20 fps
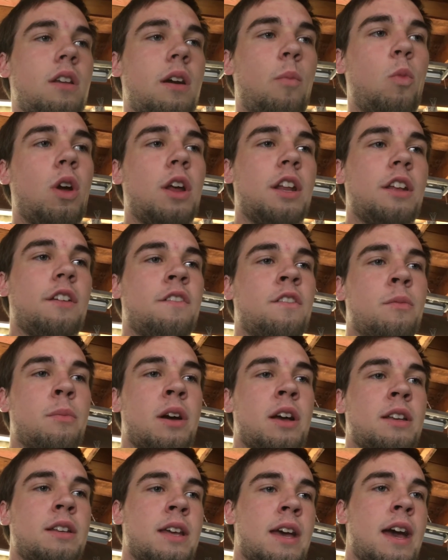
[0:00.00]
I'm waiting for
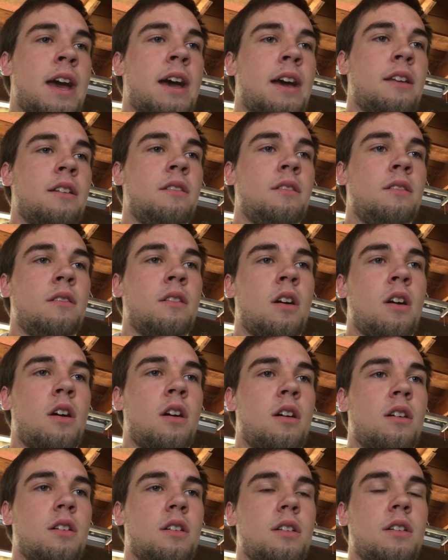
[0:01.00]
my dad
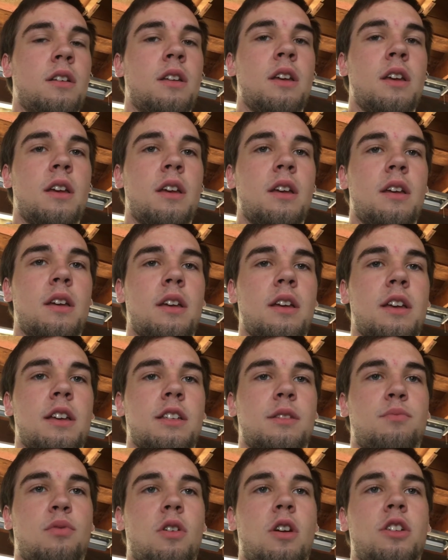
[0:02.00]
on
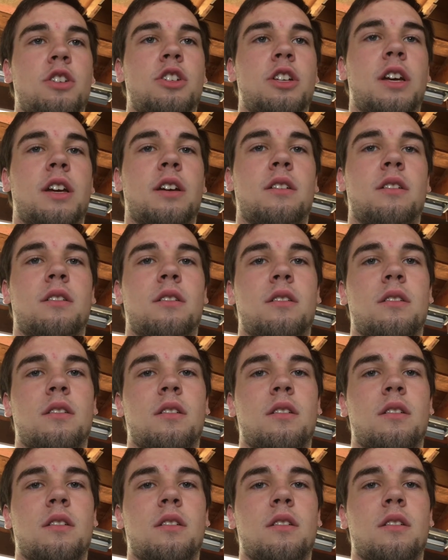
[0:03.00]
his project